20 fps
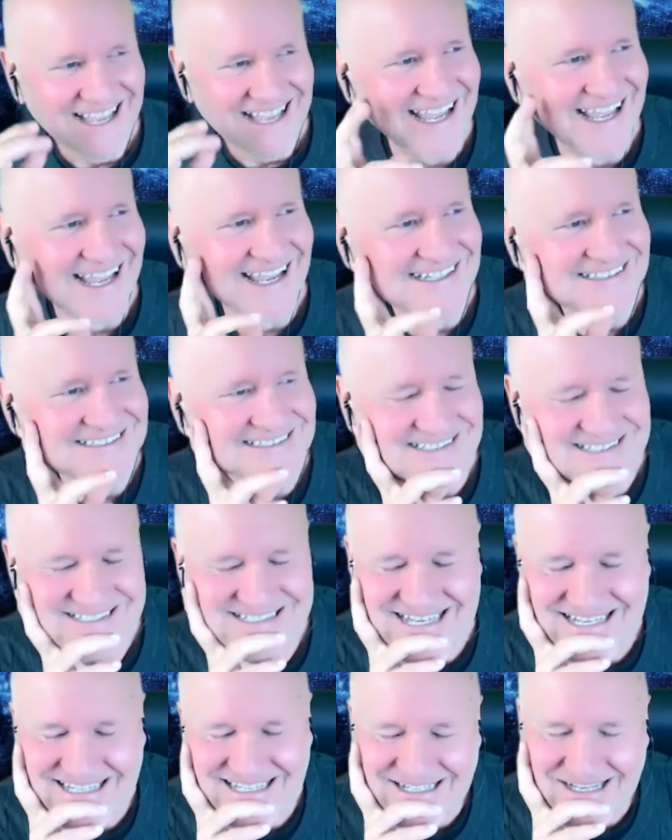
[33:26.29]

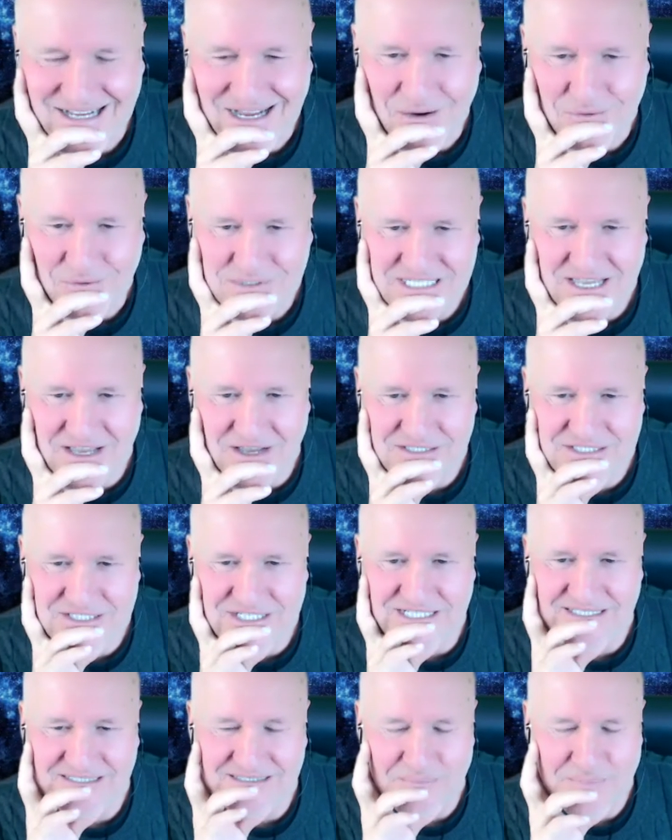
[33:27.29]
And I was
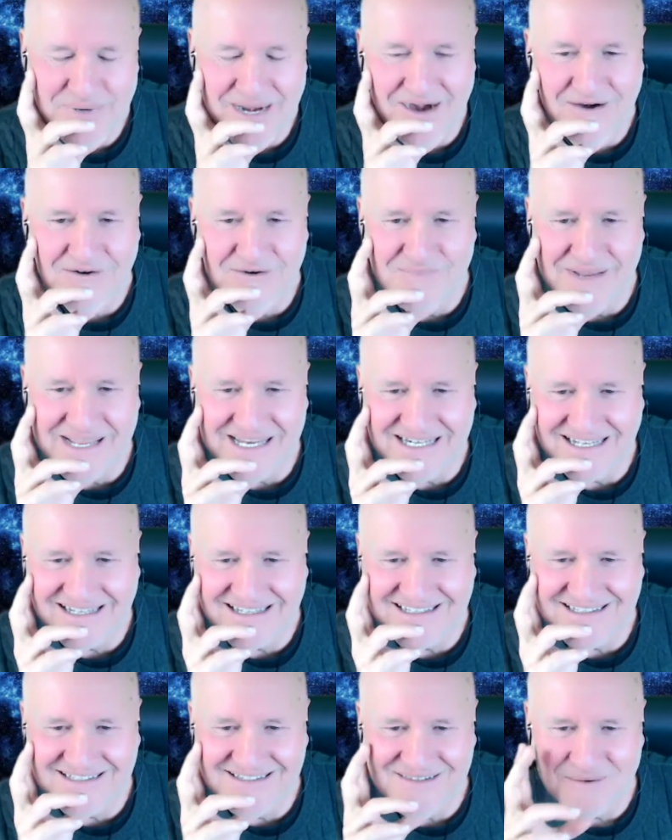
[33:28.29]
coaching the
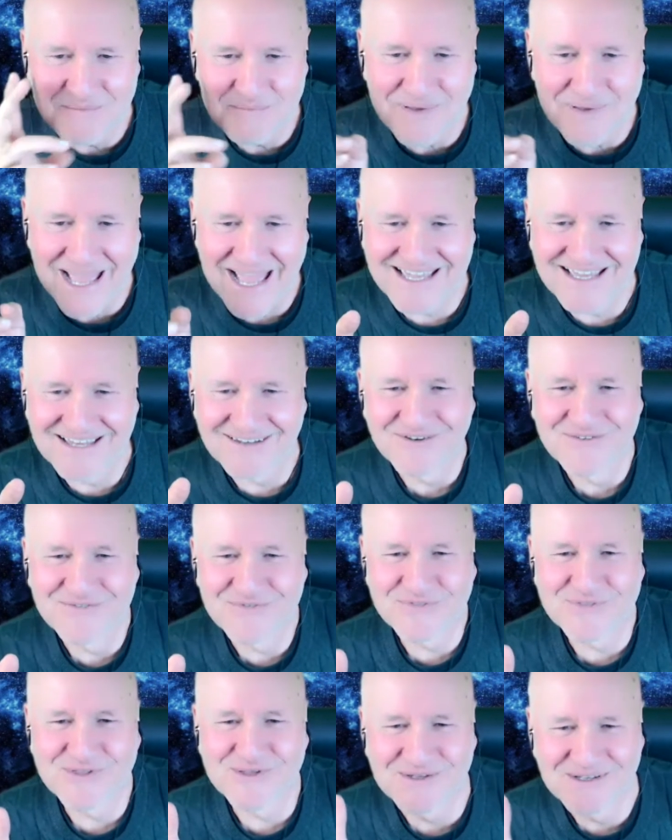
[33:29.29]
paramedic in the back
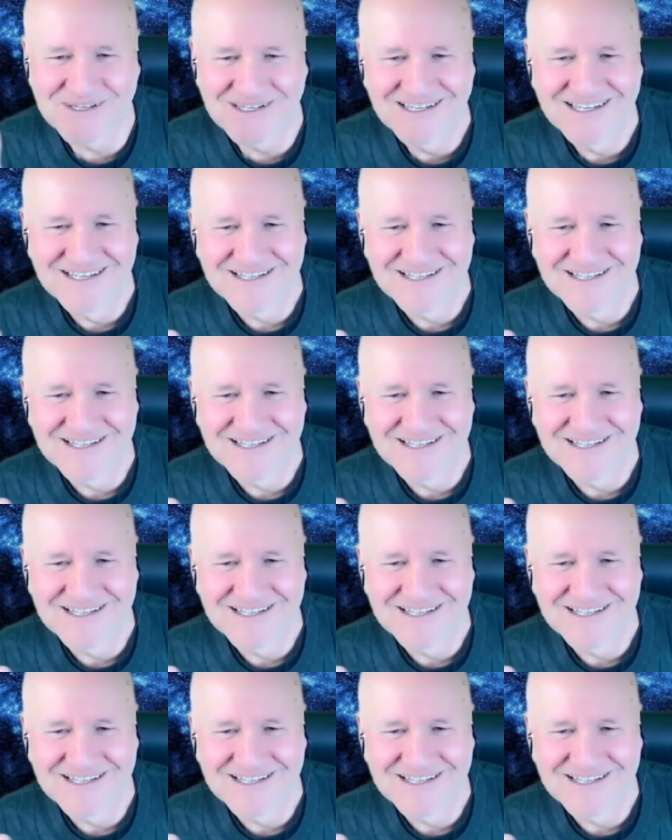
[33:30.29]
of the